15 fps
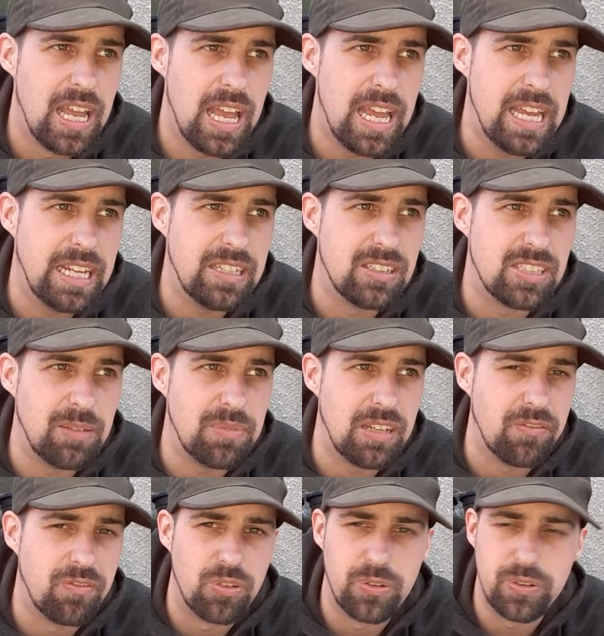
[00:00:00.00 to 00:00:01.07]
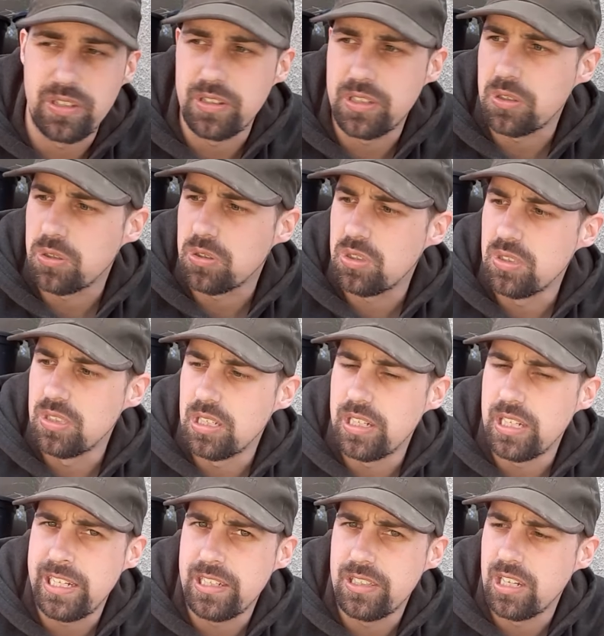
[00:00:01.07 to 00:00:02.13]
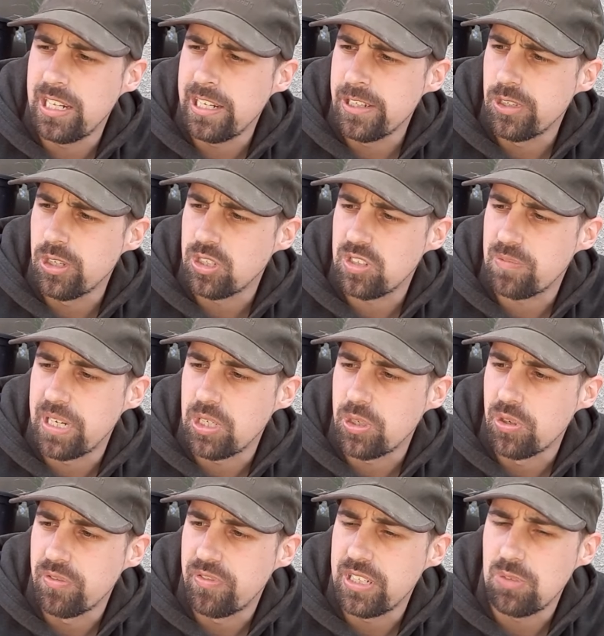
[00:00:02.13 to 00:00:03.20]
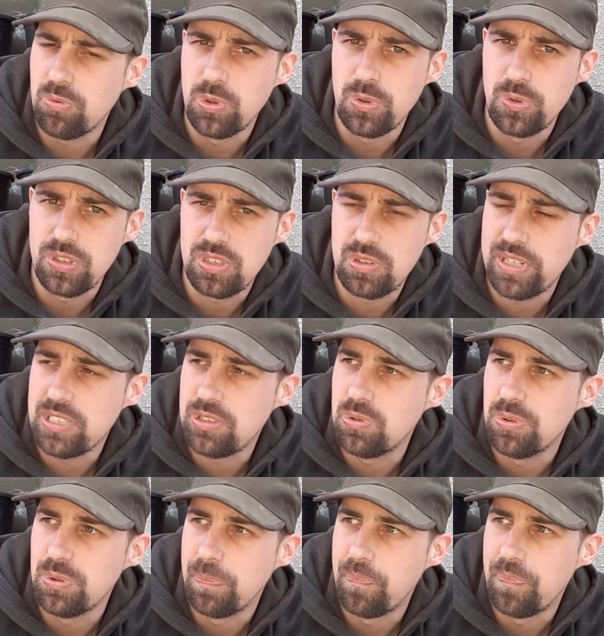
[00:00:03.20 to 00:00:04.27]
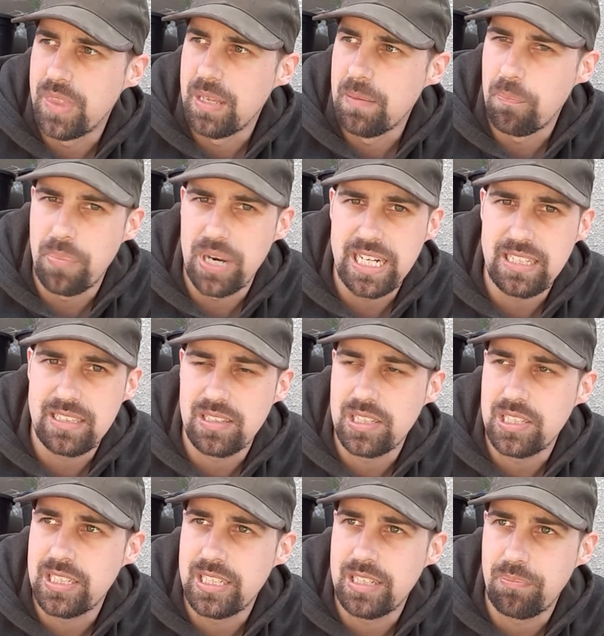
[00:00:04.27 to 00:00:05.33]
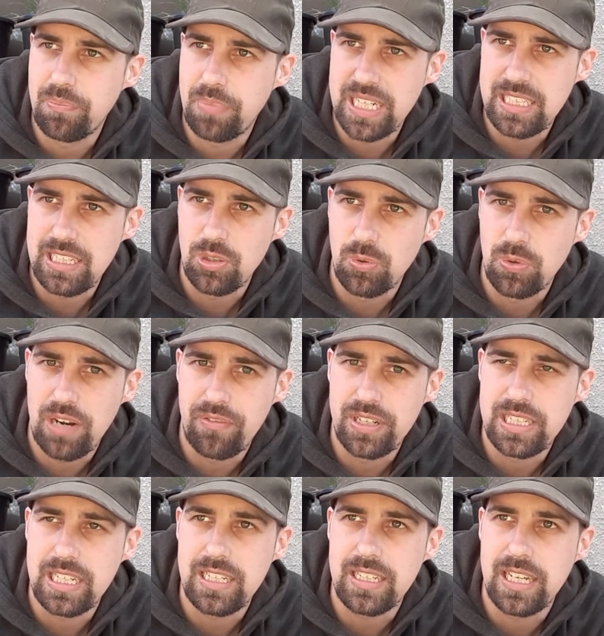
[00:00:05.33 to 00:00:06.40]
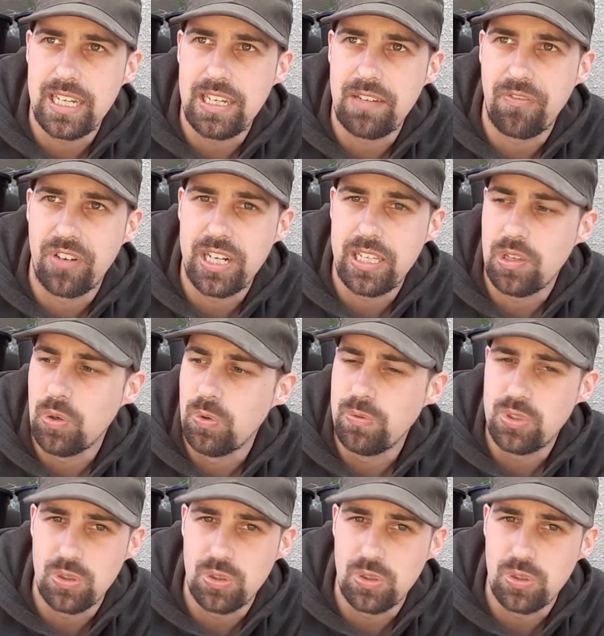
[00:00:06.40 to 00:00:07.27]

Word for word: And the same thing for the the, the little dogs, my girlfriend, who tries to bite uh, bite into everything they find new.